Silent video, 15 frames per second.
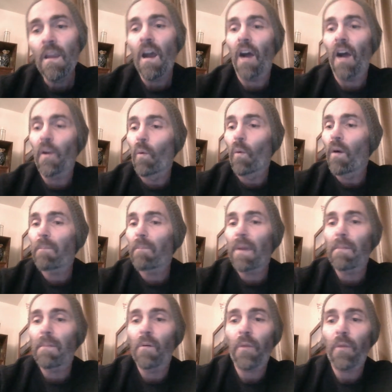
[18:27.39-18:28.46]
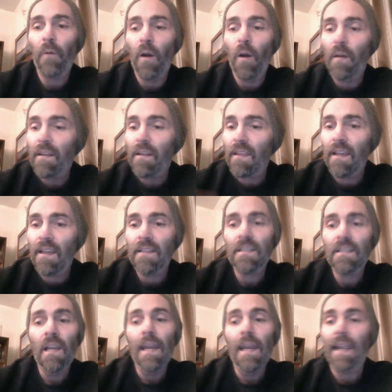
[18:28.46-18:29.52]
I don't want people throwing
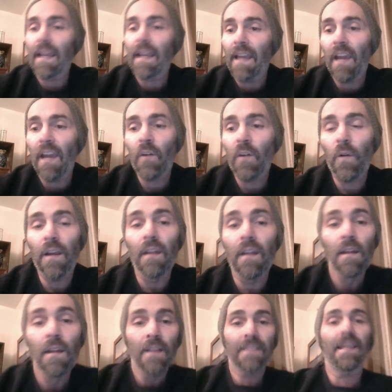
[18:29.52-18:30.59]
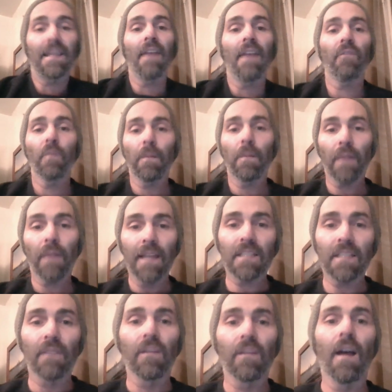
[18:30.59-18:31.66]
things and getting angry. Stand from a place
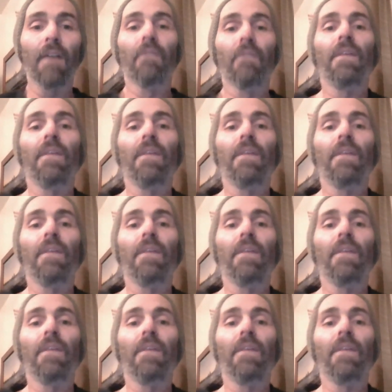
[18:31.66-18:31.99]
of love.